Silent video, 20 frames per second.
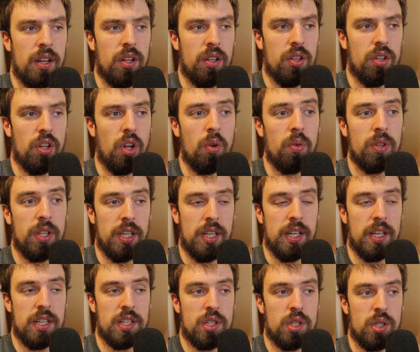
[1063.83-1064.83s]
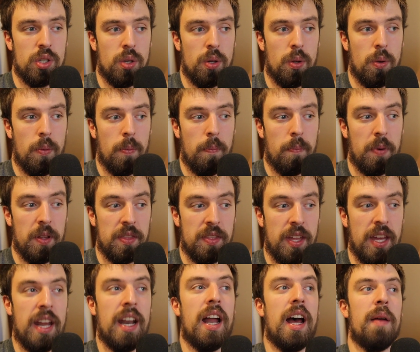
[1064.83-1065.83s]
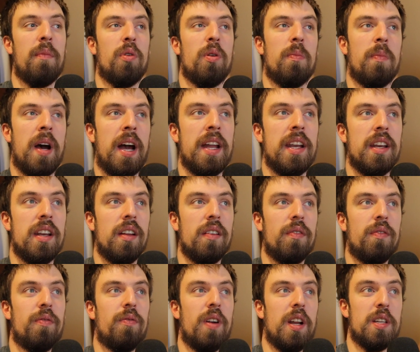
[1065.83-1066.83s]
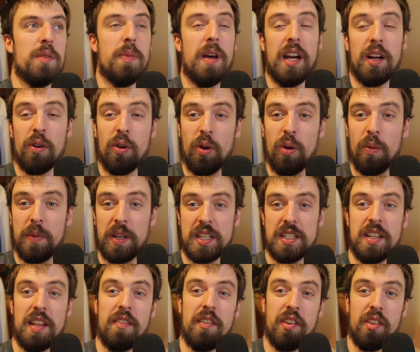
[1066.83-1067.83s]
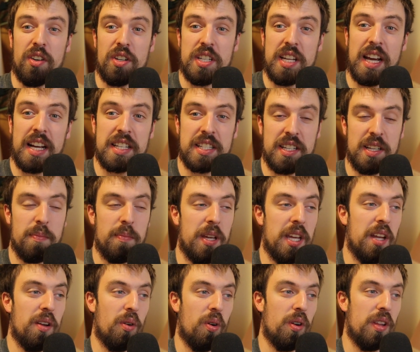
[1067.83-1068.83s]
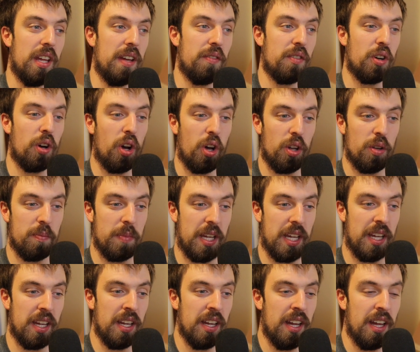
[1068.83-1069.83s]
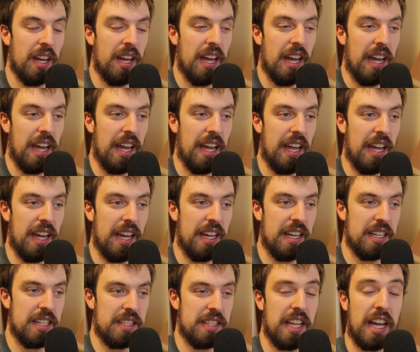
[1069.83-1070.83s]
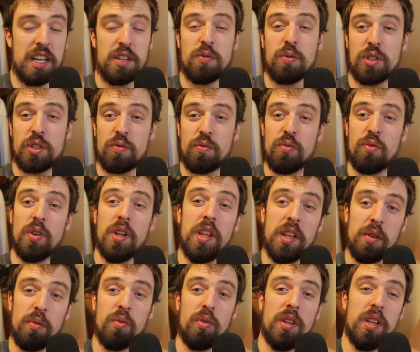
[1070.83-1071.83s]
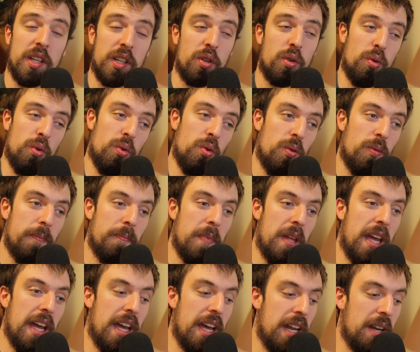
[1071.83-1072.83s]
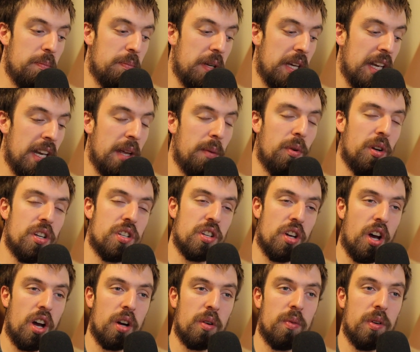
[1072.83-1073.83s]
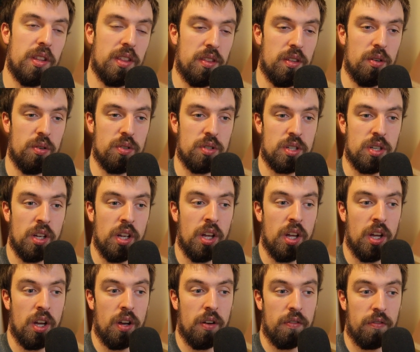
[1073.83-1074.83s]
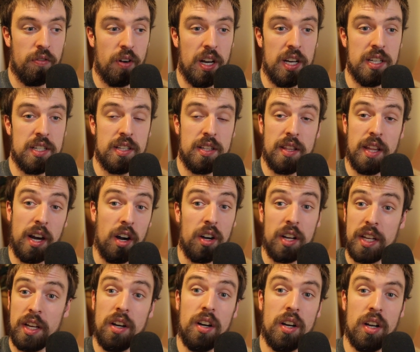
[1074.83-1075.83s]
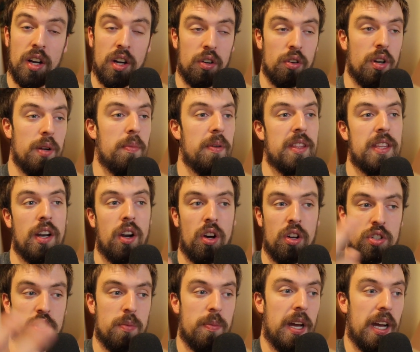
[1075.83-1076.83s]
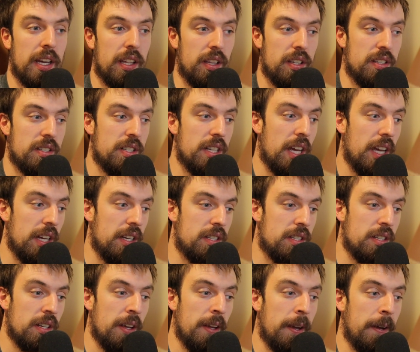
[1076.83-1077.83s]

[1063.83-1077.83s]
loneliness. But then I'm reminded of friends back home because they've either texted me or they've called me, and that's what's really, really cool. And being able to talk with those friends that are here in Hungary, but then also back in the States,